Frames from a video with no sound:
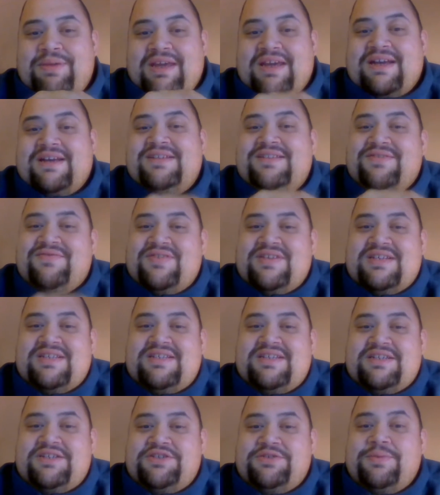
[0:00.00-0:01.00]
because of
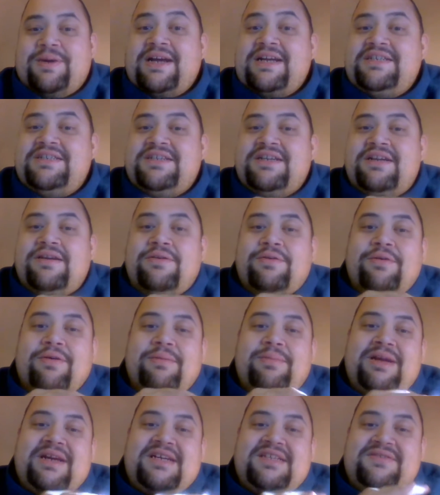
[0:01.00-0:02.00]
this situation
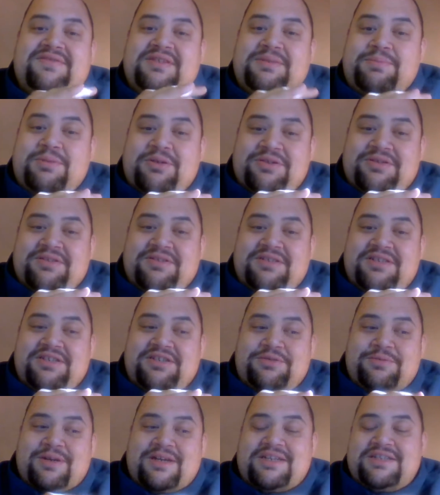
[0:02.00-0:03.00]
or because of his personal
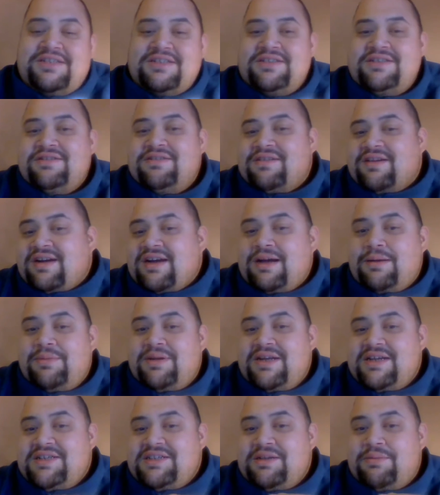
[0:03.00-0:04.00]
situation or a
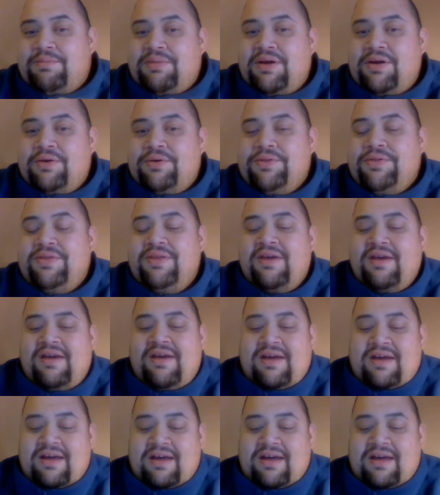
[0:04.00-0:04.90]
combination of both.